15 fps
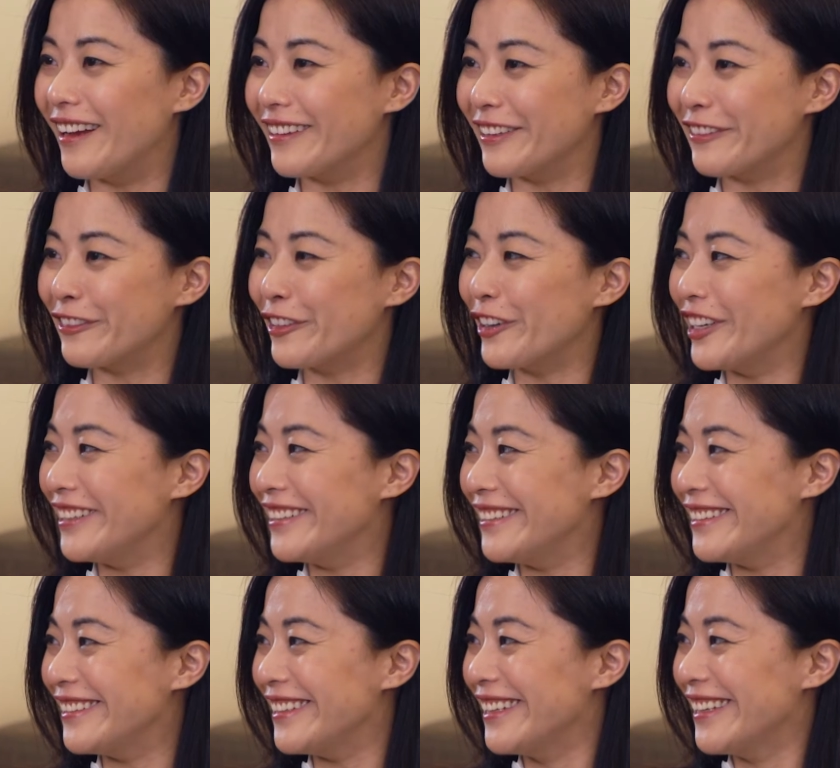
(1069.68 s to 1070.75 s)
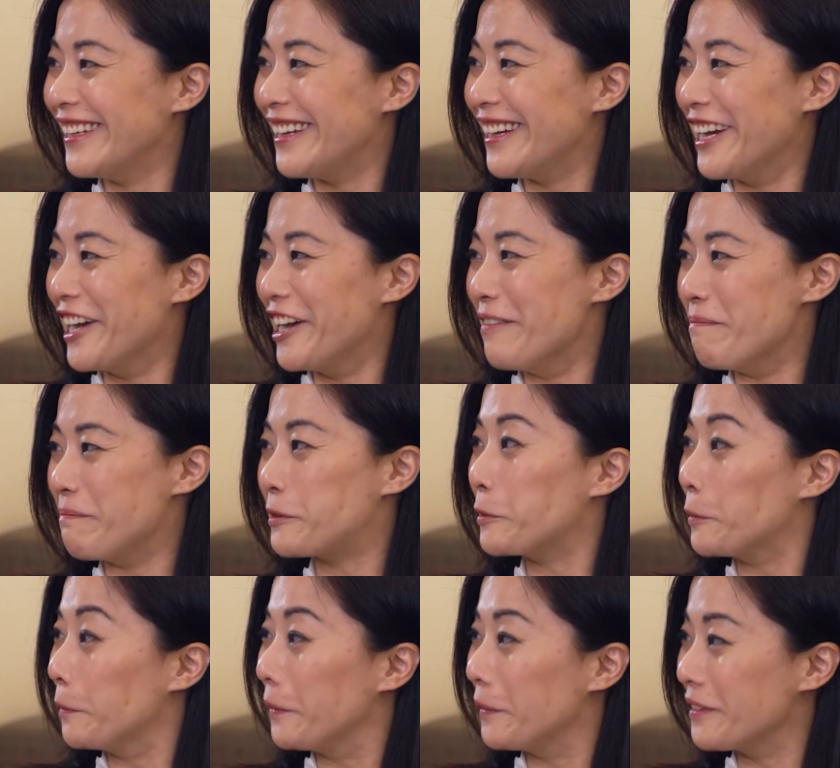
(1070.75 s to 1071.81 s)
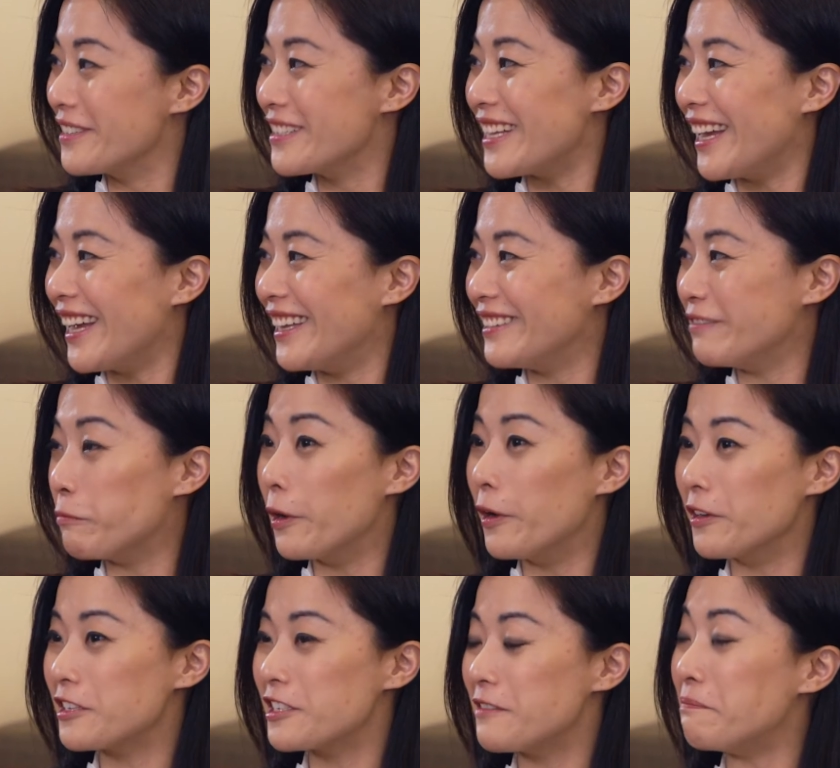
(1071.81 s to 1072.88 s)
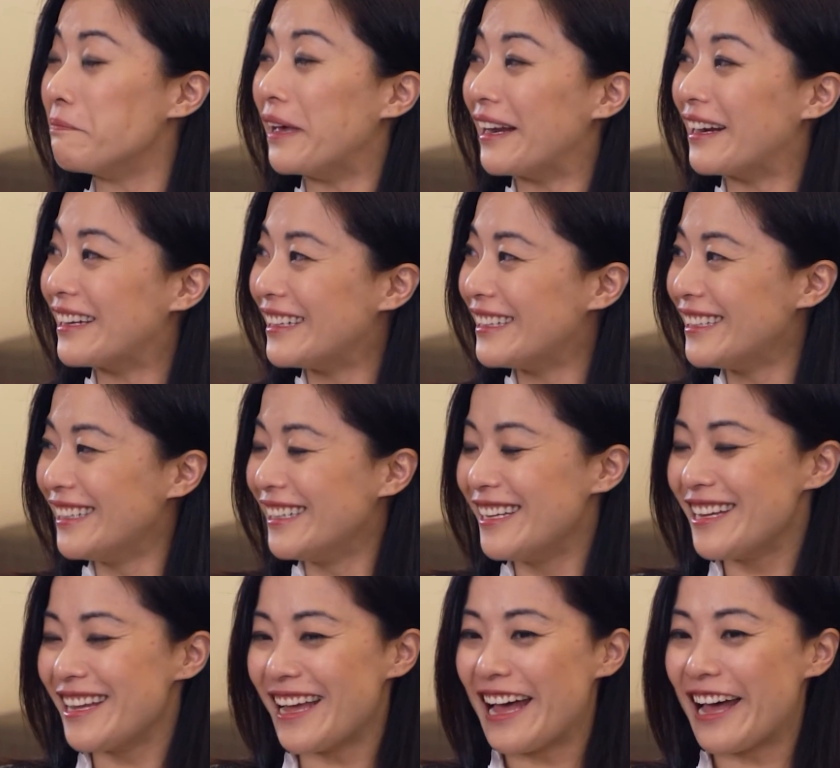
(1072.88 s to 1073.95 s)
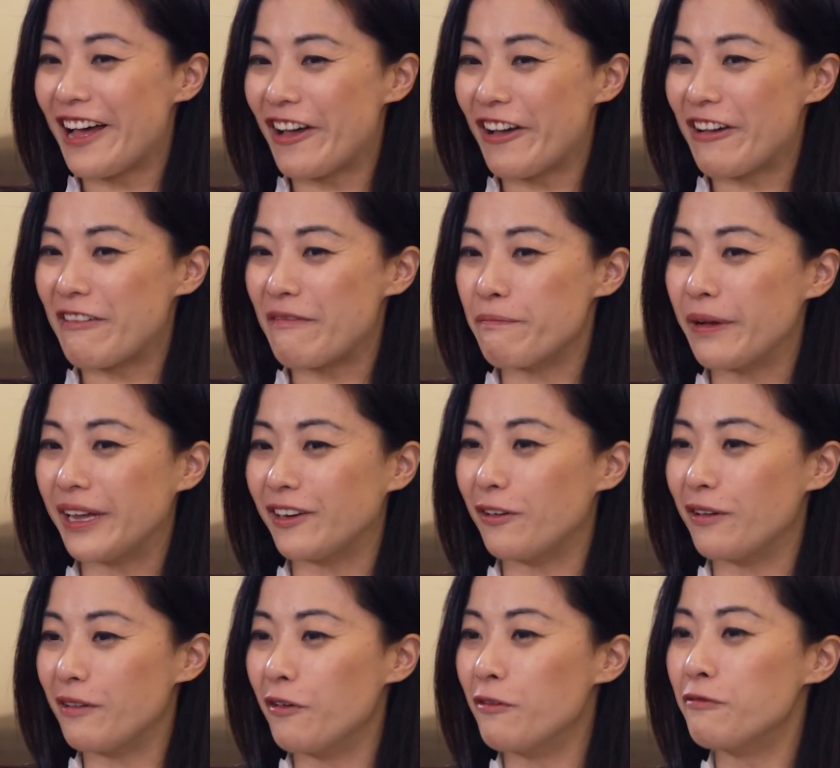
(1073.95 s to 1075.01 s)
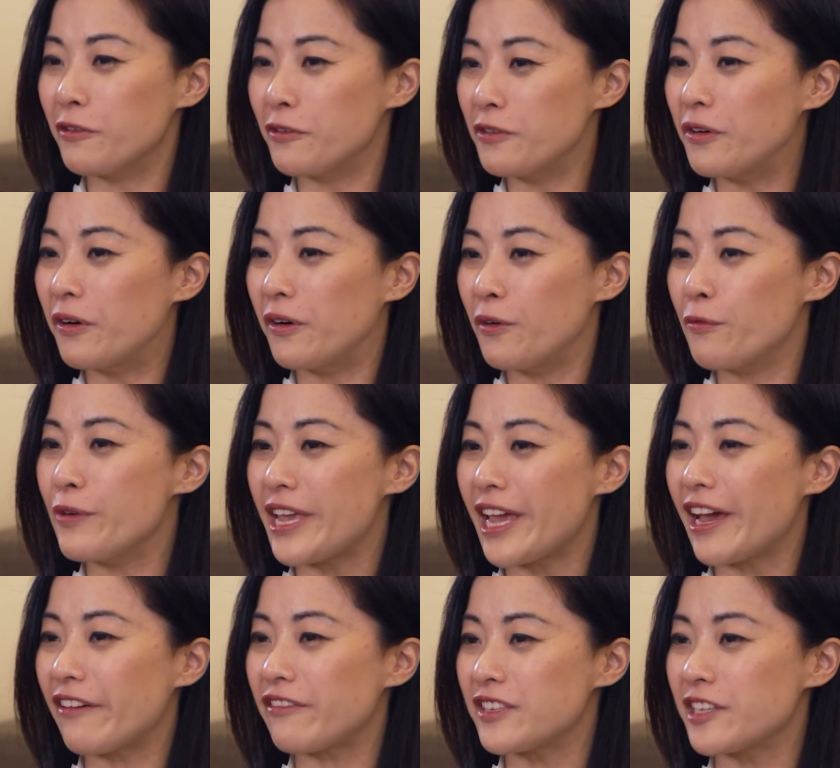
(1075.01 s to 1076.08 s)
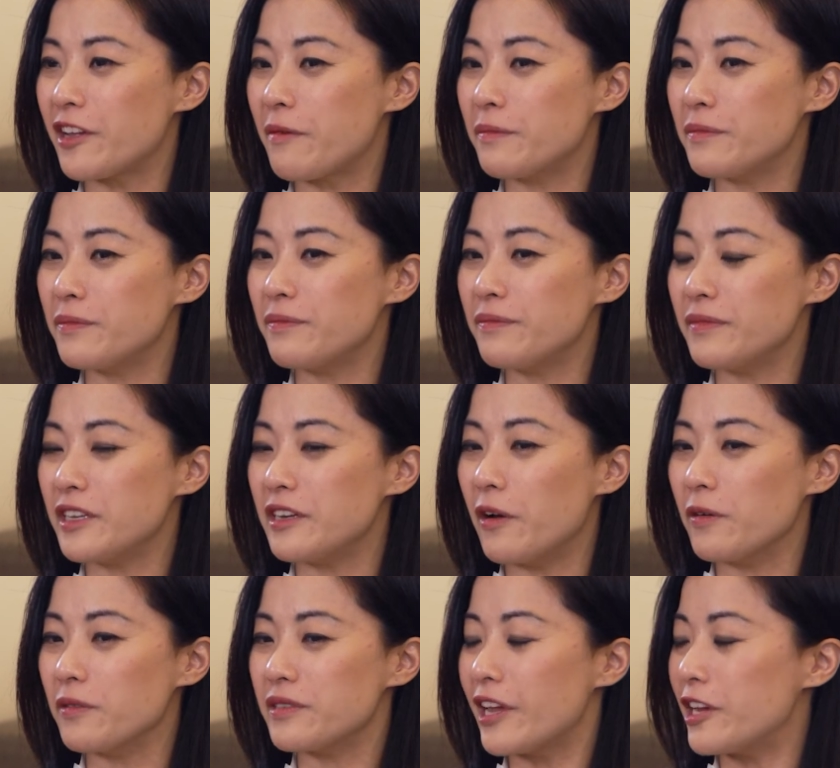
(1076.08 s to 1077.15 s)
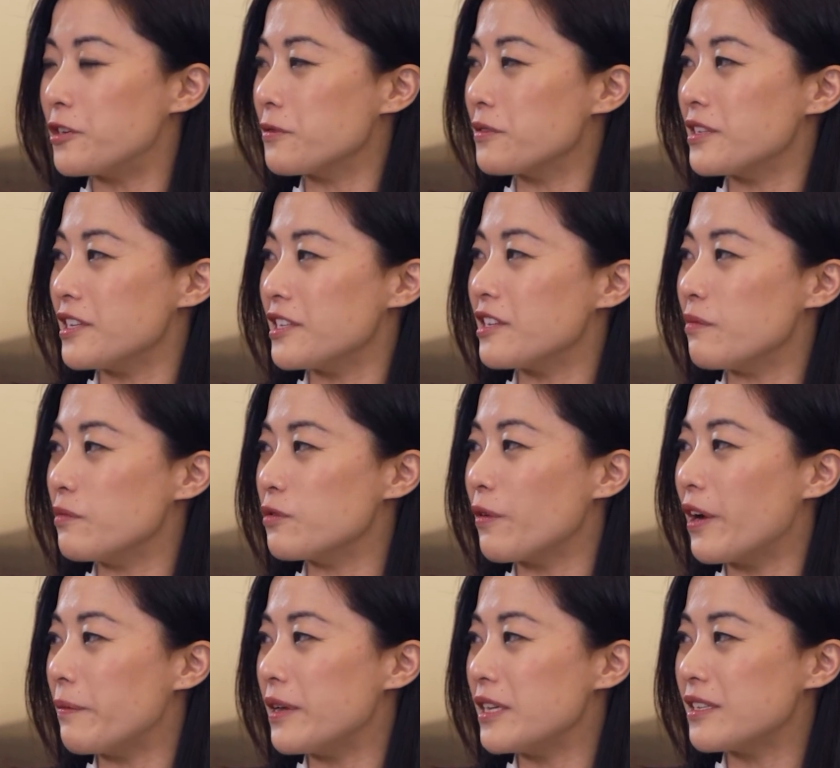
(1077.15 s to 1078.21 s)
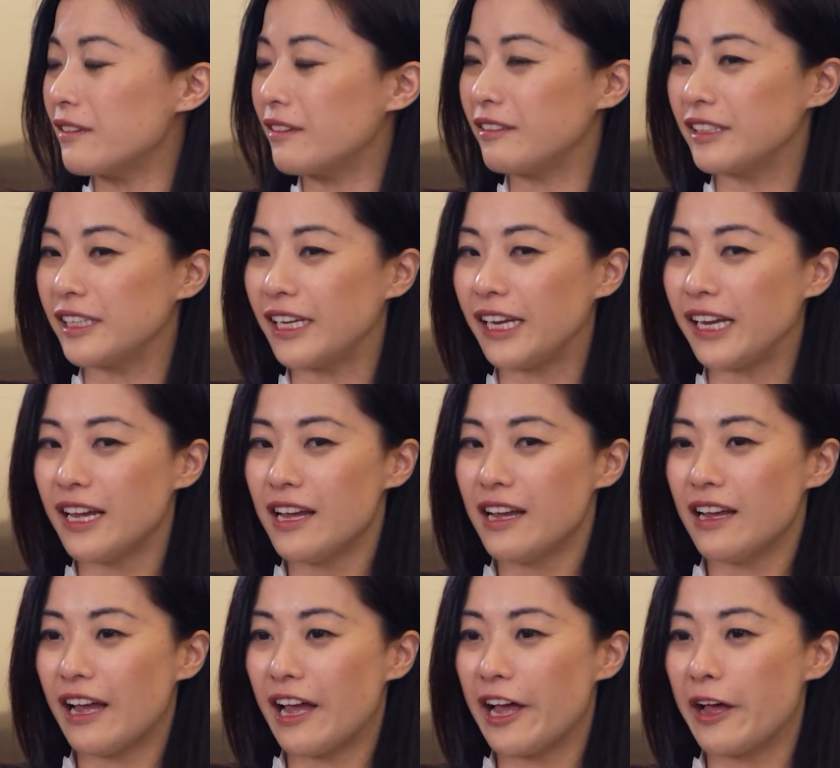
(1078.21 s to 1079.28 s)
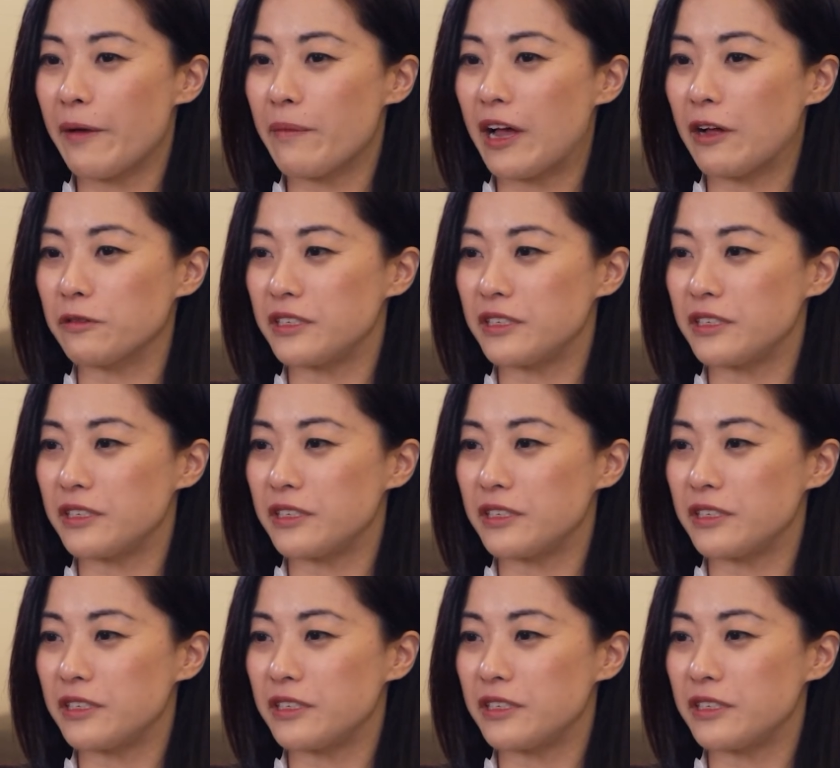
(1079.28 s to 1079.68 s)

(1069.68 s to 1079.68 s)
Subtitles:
different tools that works better. But overall, we have some, central systems where basically our